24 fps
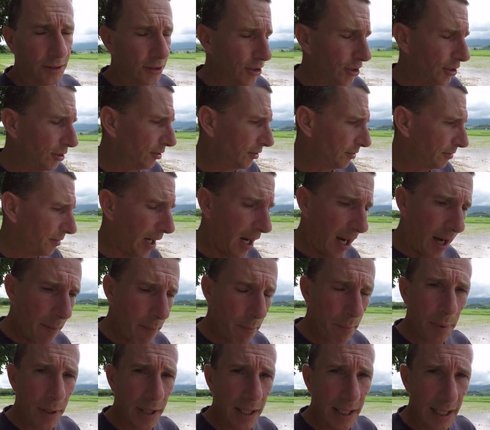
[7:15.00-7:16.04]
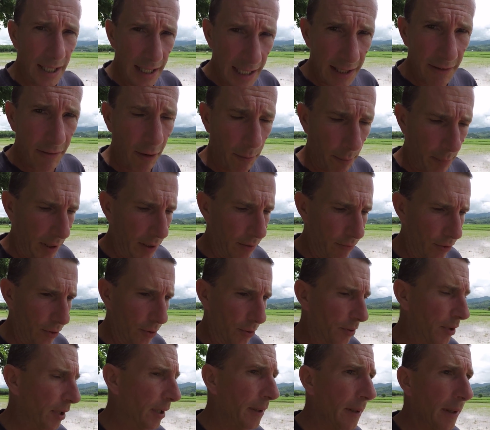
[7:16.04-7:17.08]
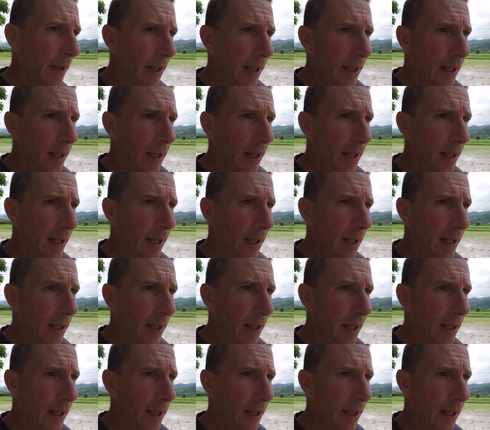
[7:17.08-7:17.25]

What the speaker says: just unbelievably rude.